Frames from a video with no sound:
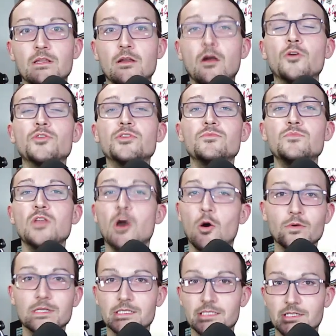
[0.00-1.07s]
Oh, you
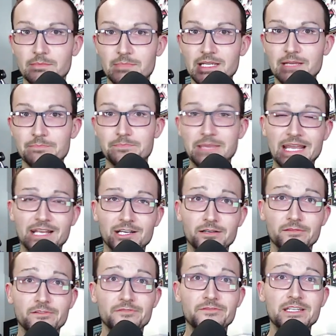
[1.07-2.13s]
know it's going to be a banger
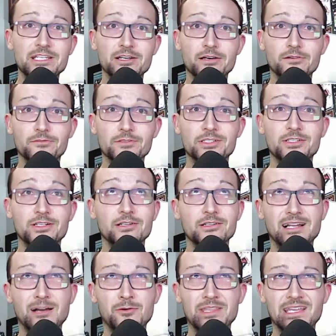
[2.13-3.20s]
of a video if we're
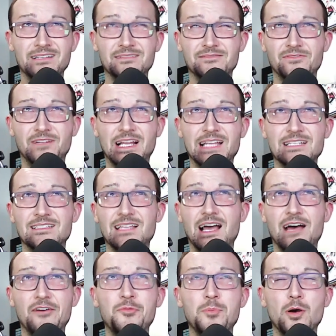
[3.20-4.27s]
starting out with that fucking
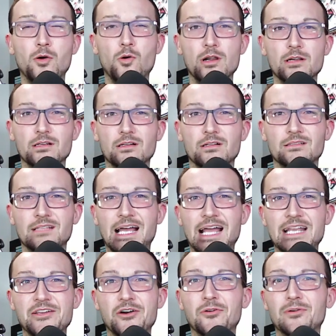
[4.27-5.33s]
HuffPo article.
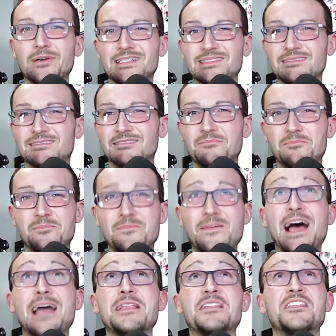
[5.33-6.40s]
I know.
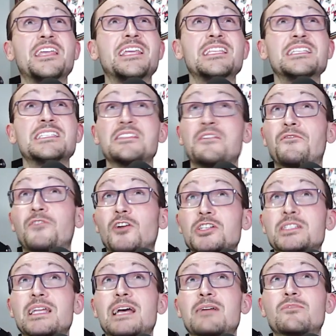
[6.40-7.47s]
I think this is the
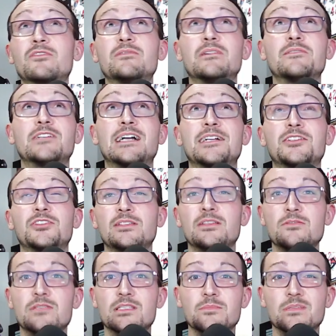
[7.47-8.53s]
first time we've ever actually
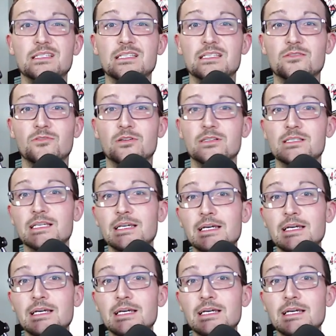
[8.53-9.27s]
used them as a source,